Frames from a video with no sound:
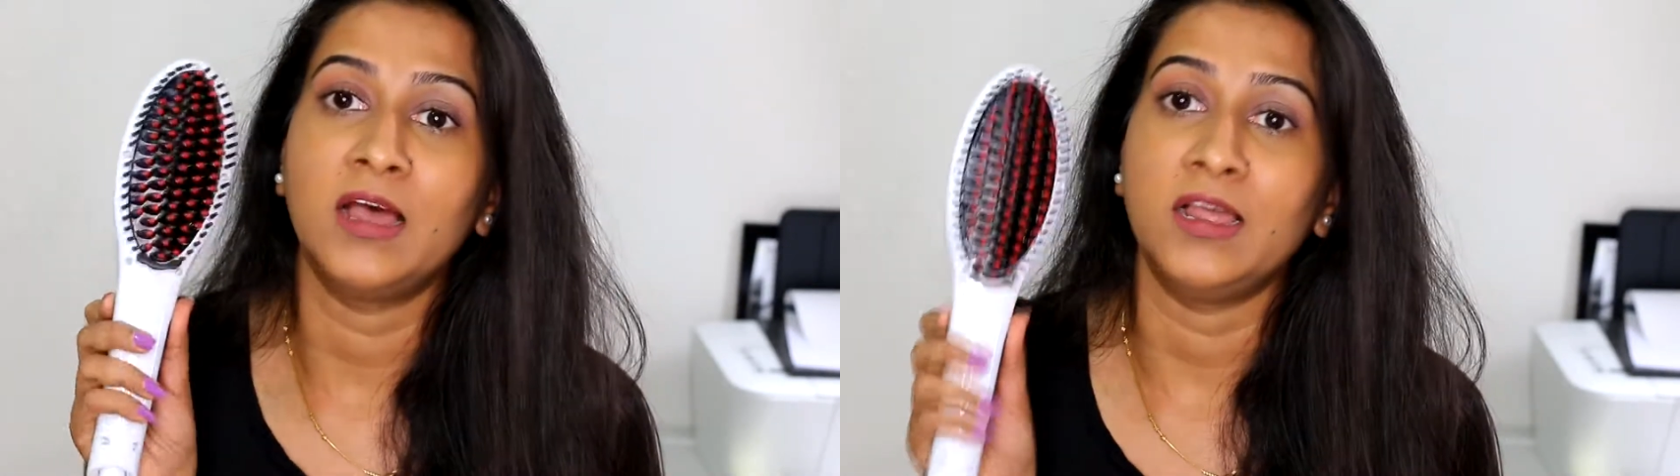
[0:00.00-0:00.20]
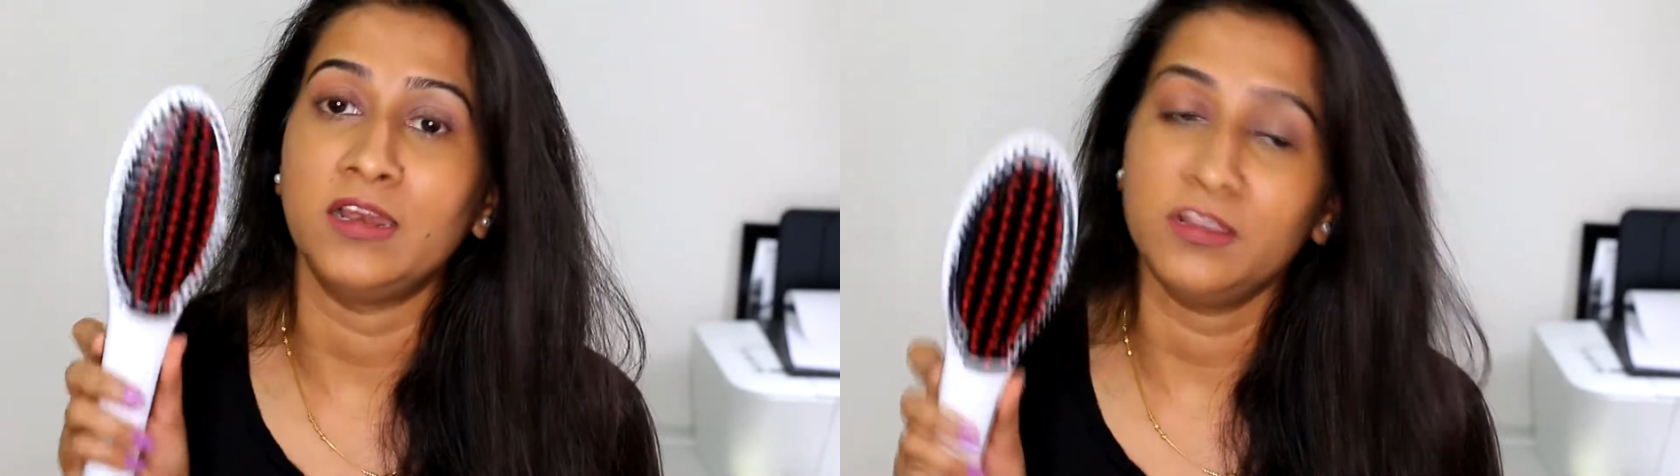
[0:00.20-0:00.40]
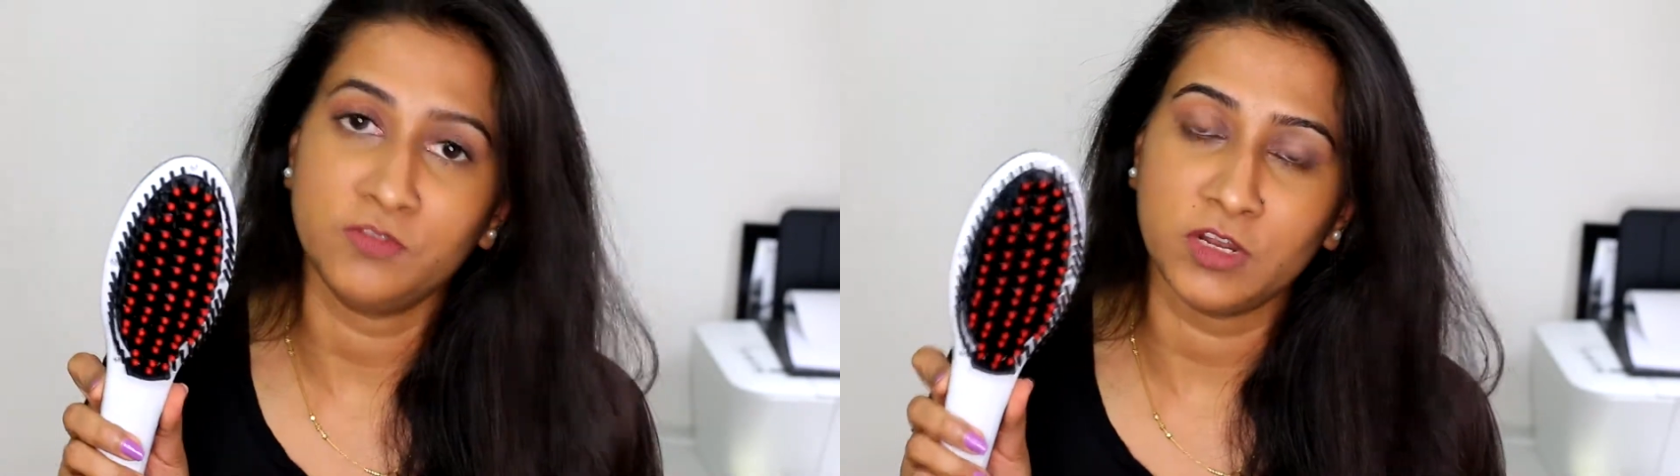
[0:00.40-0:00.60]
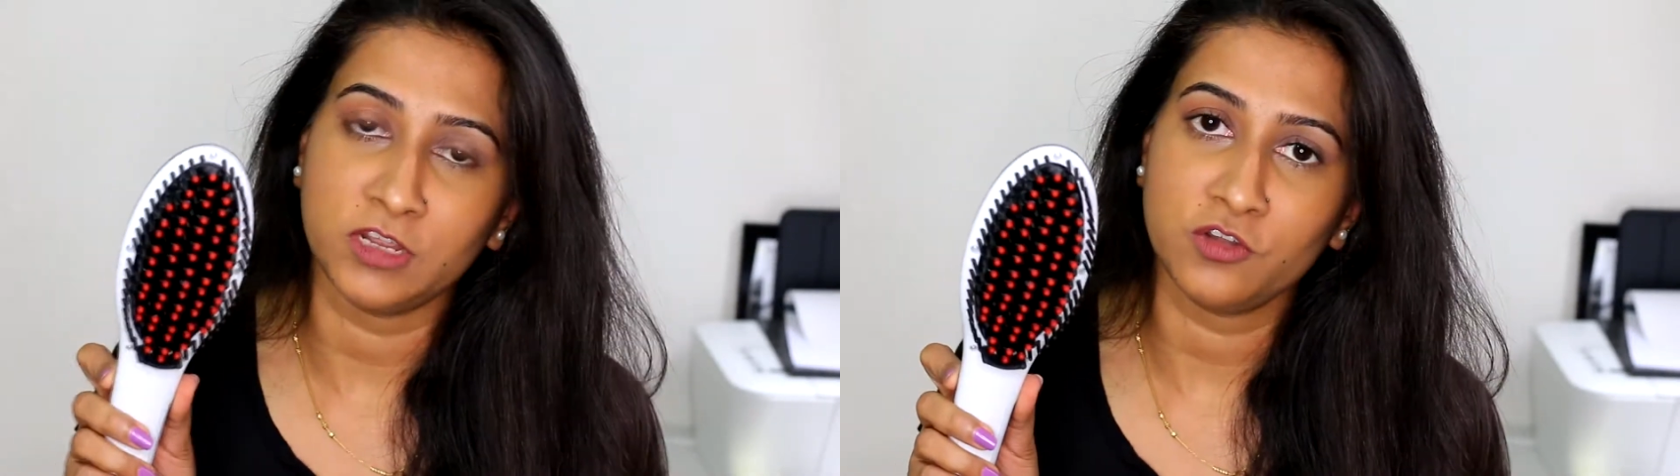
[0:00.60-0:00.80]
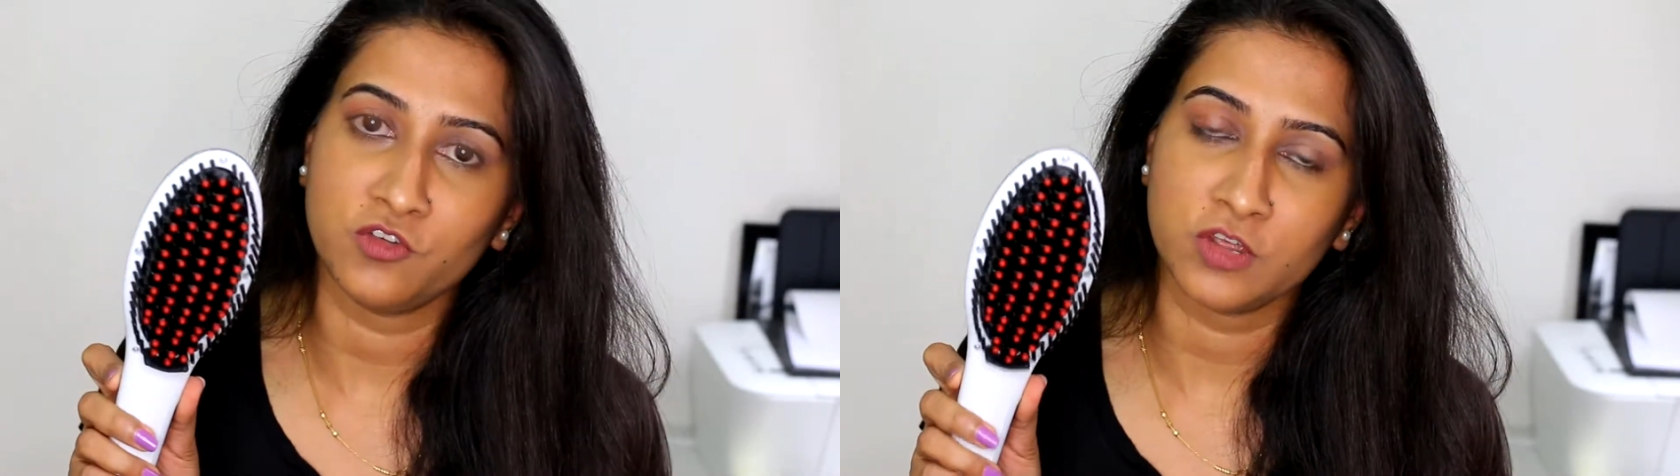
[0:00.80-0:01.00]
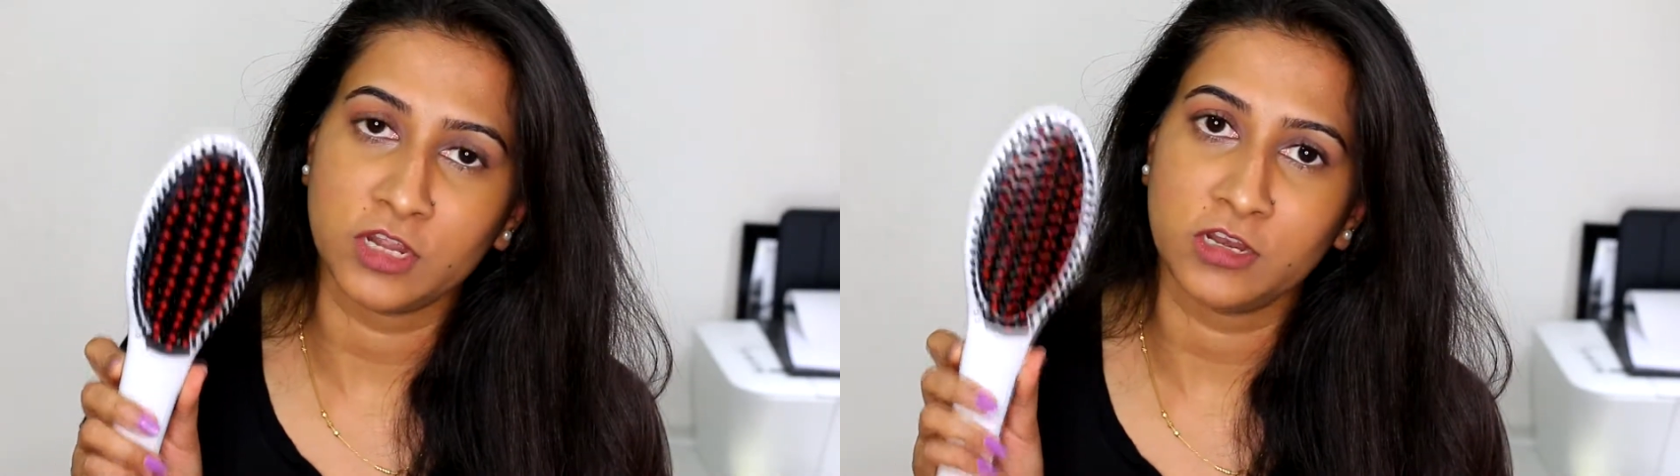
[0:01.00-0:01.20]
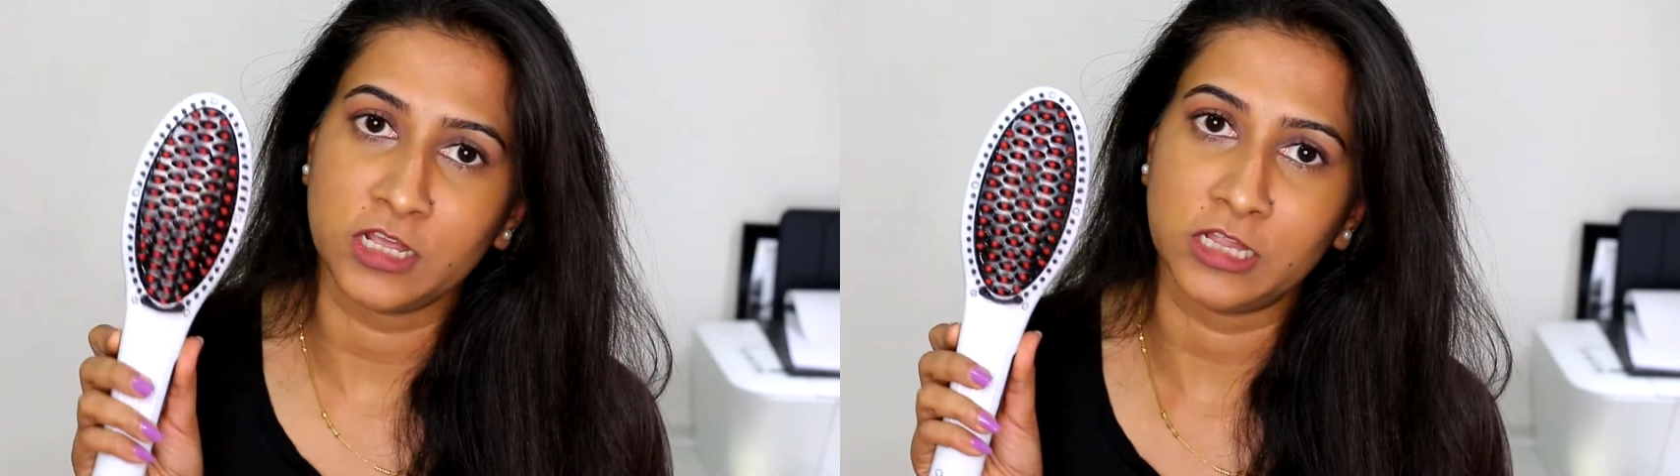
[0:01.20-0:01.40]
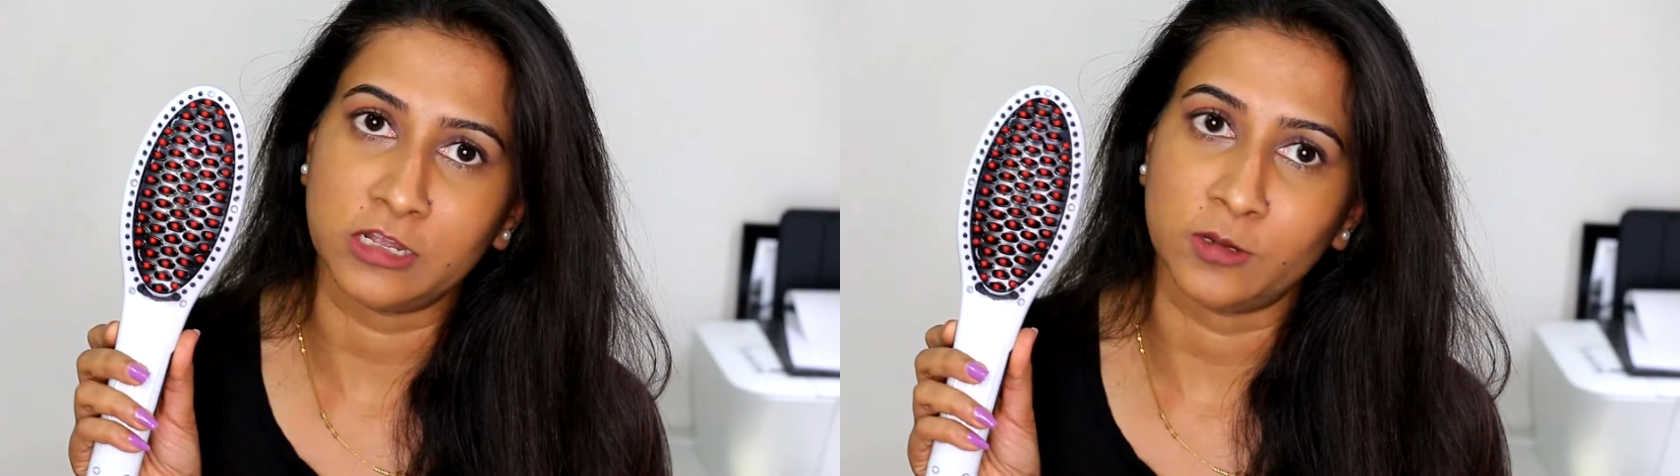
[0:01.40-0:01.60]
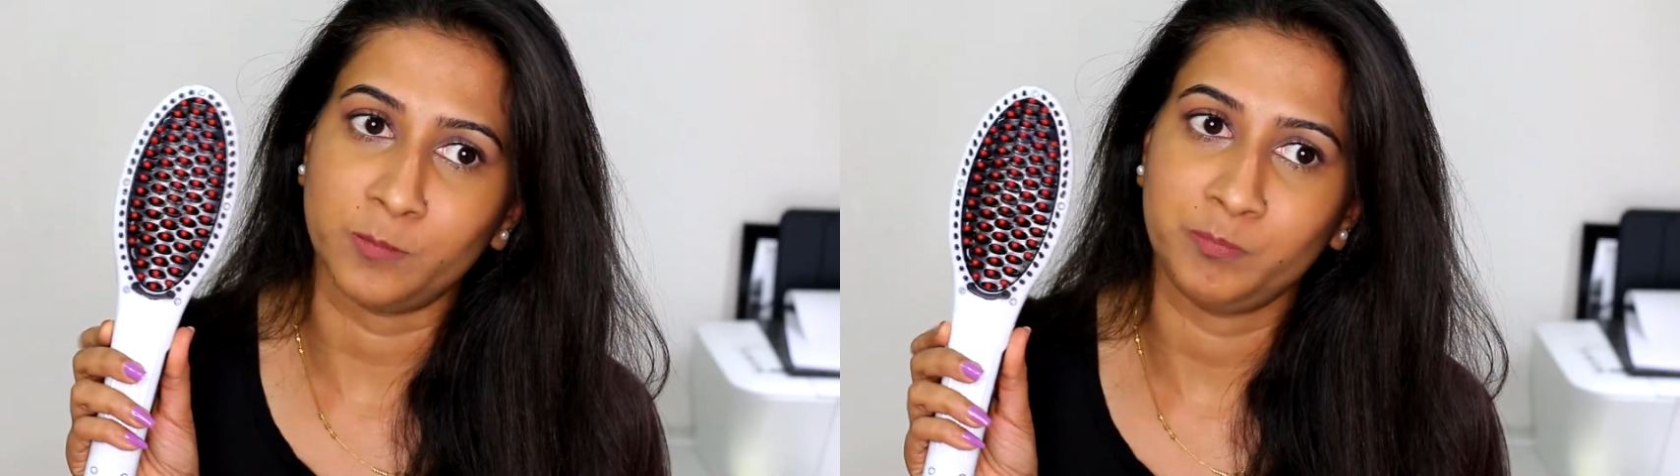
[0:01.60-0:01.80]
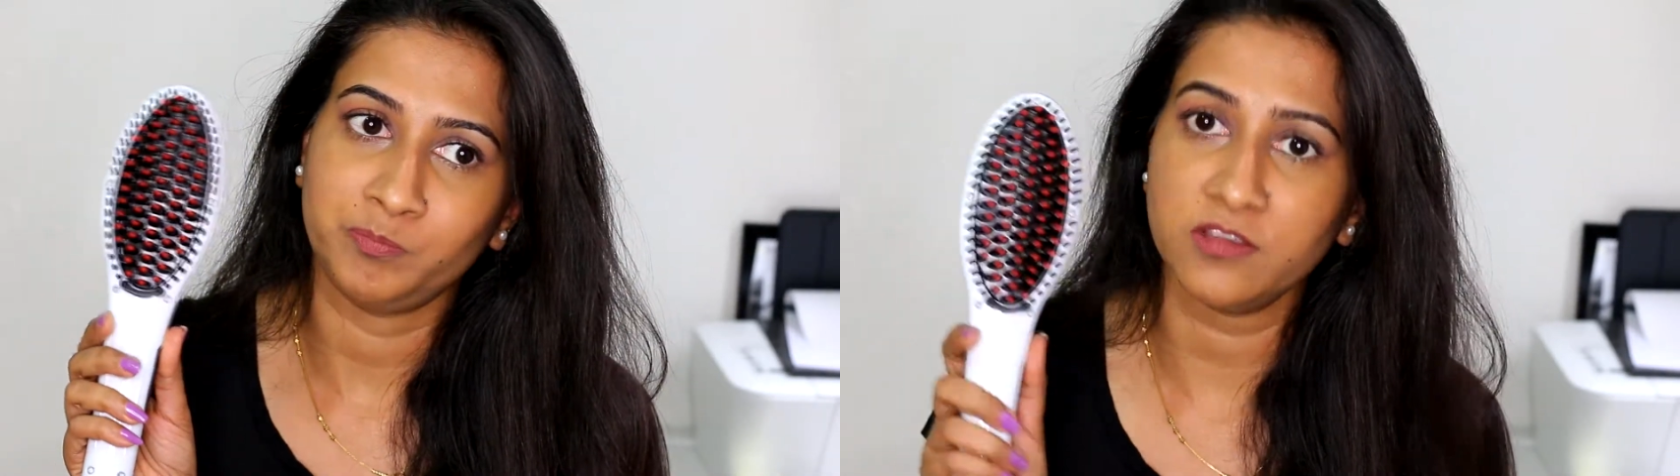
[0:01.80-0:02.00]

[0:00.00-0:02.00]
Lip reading: I'll leave the link to it in the